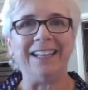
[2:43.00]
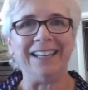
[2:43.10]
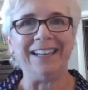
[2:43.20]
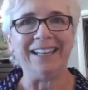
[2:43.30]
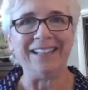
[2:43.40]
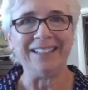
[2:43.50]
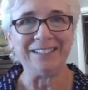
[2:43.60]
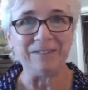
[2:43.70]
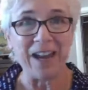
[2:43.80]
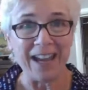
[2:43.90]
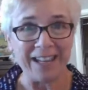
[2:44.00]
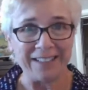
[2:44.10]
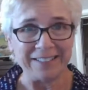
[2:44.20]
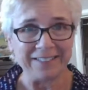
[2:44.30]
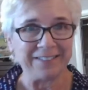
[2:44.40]
It is
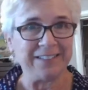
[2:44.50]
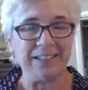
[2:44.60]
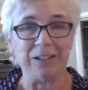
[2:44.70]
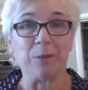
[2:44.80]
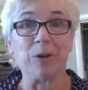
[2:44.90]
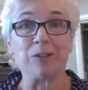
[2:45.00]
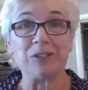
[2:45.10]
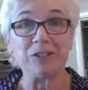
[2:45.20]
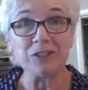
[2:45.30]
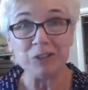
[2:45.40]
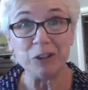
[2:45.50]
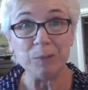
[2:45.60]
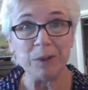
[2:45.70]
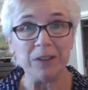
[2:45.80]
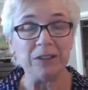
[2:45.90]
vain. In other words, it's
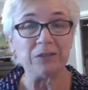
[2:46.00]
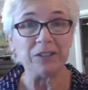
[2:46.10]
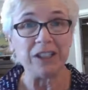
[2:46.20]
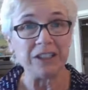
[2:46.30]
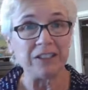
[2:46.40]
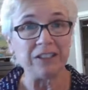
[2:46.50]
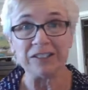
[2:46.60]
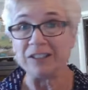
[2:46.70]
stupid. It's ridiculous.